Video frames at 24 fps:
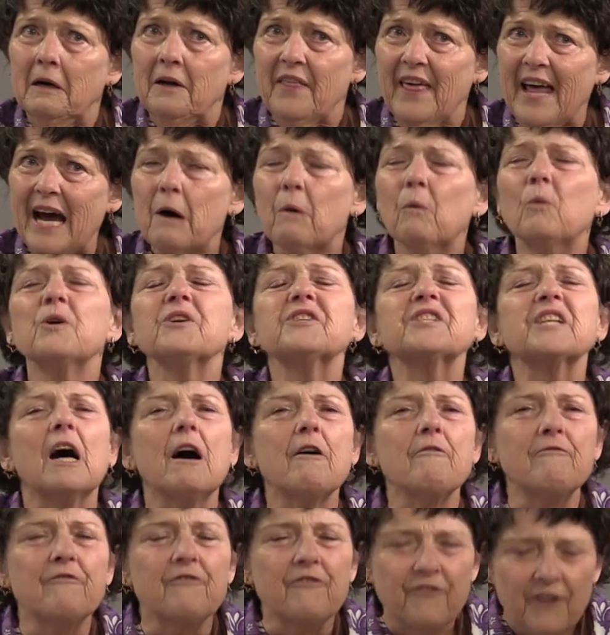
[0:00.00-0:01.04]
That was
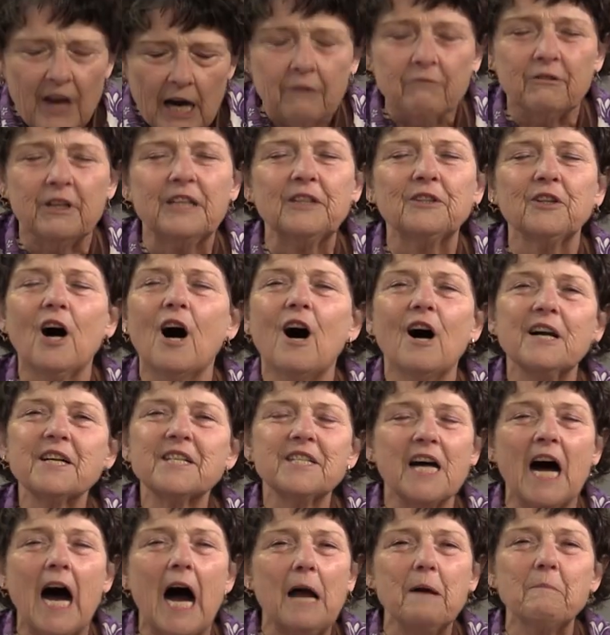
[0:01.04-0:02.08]
a very long
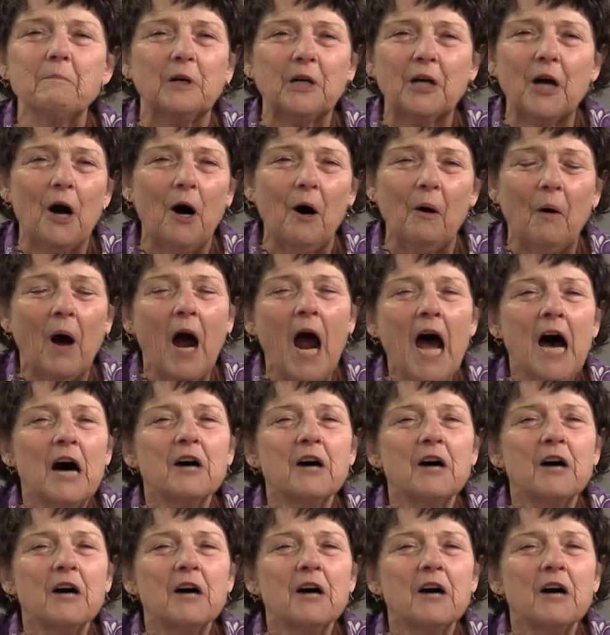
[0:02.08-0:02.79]
time ago.